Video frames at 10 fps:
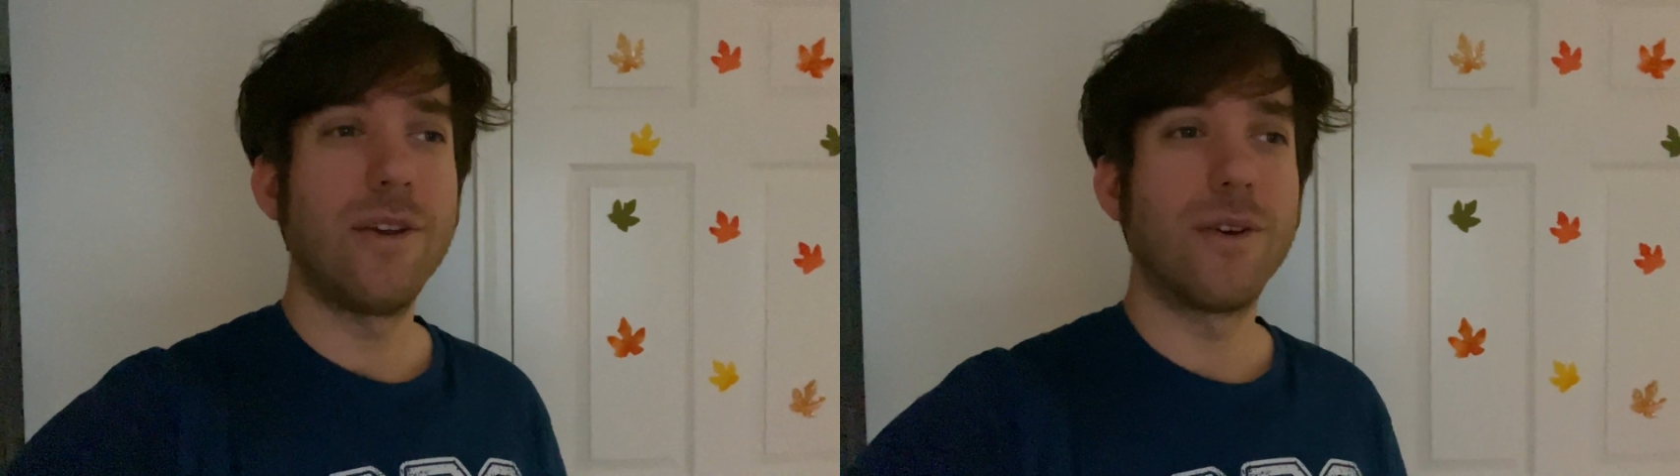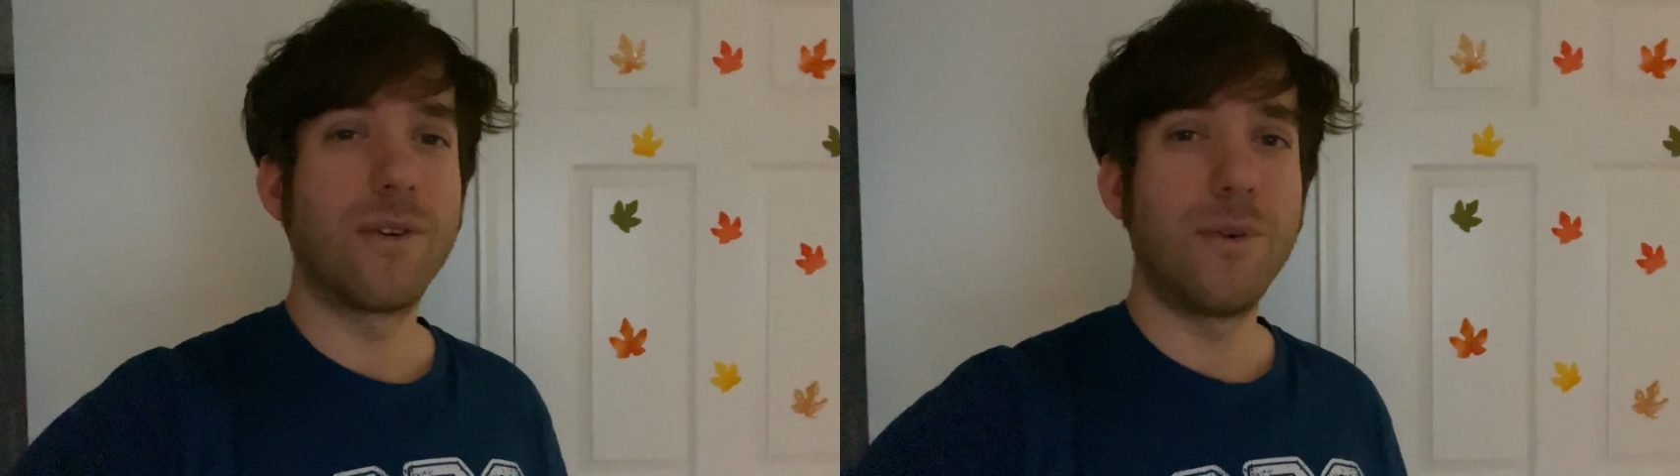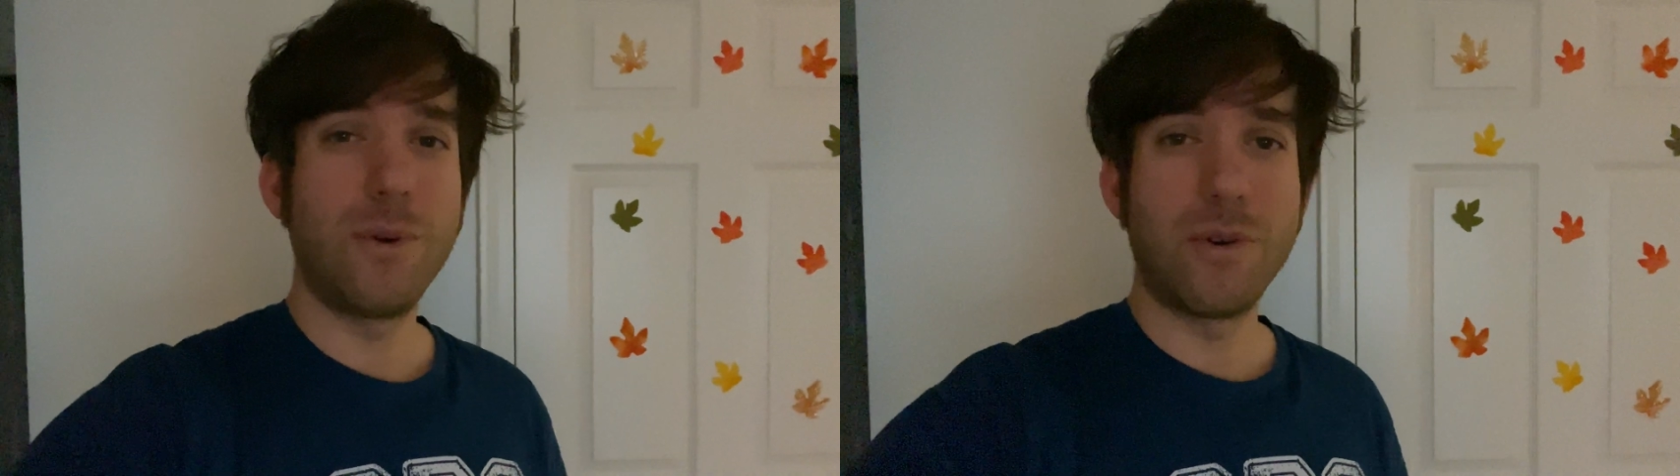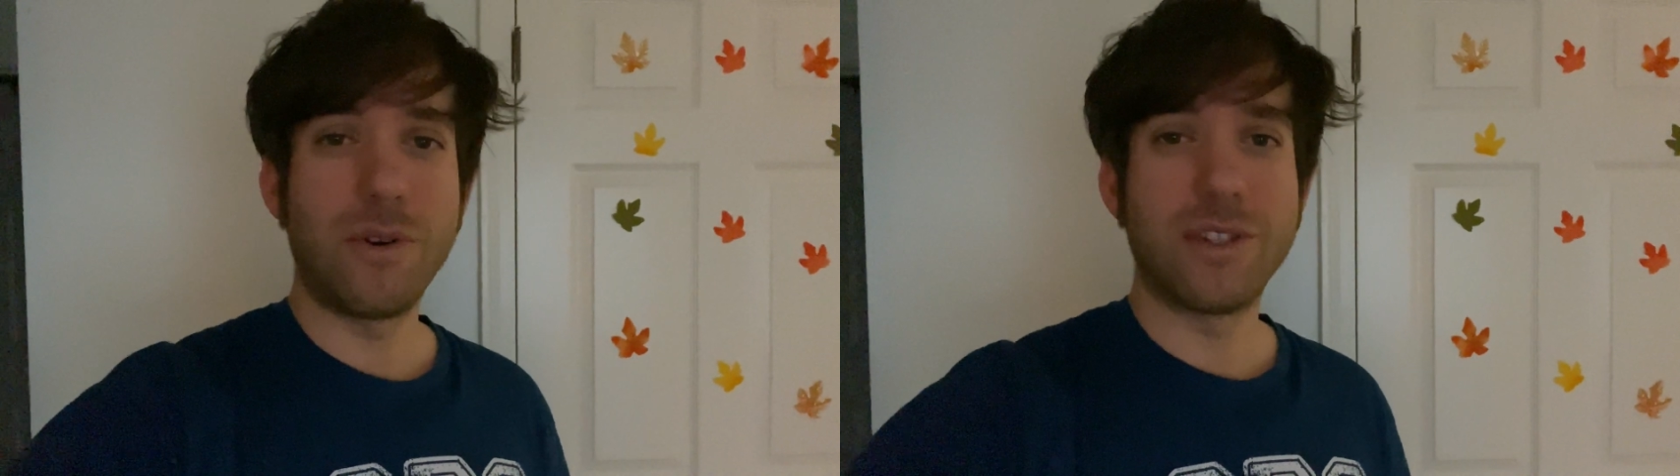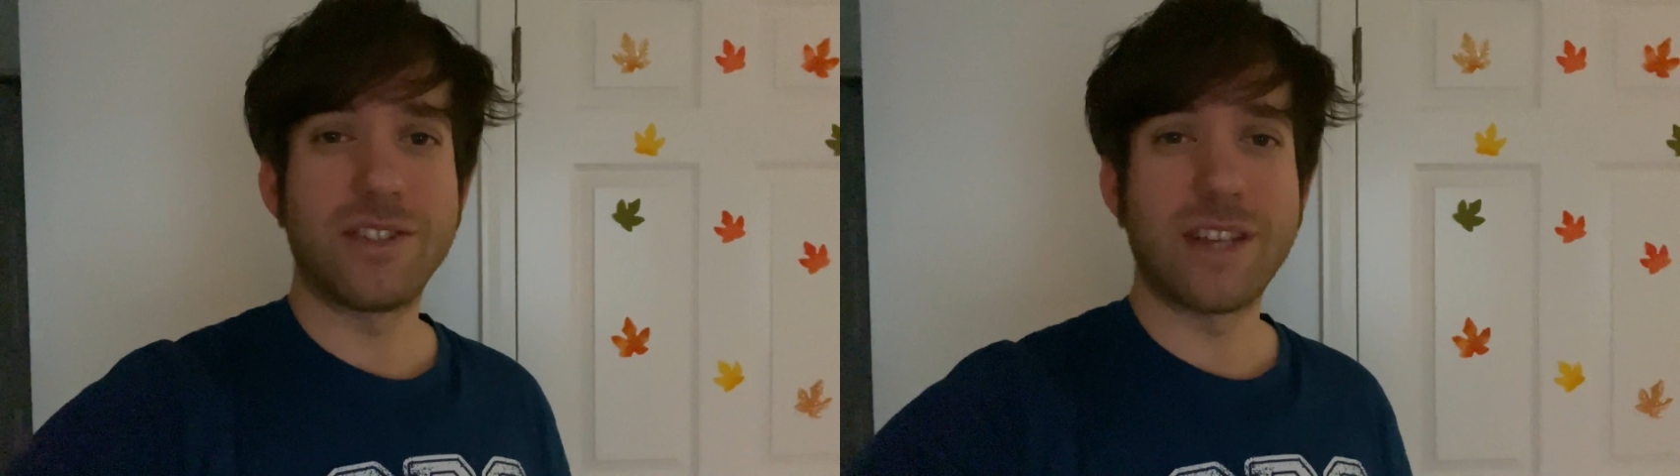
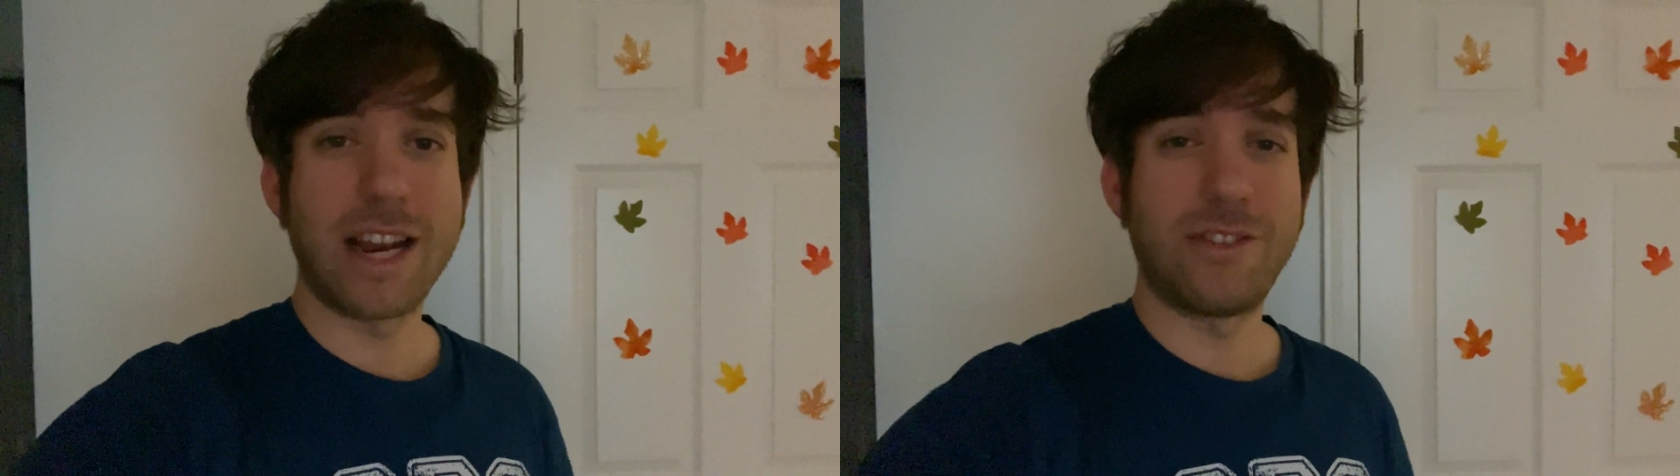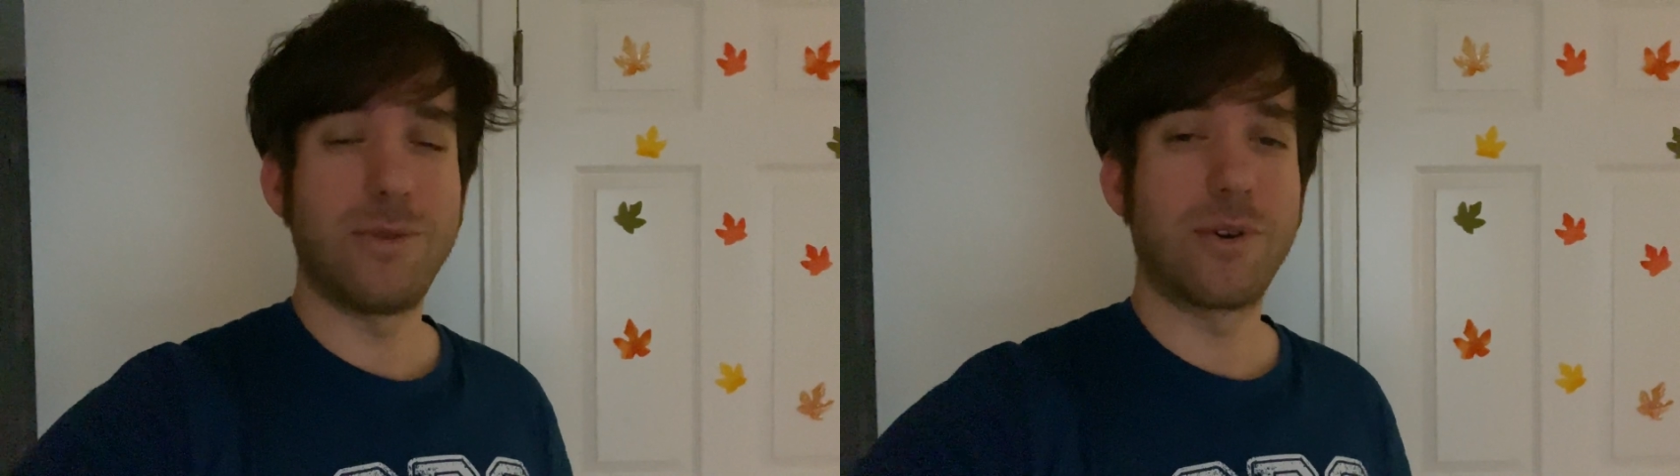Google decided to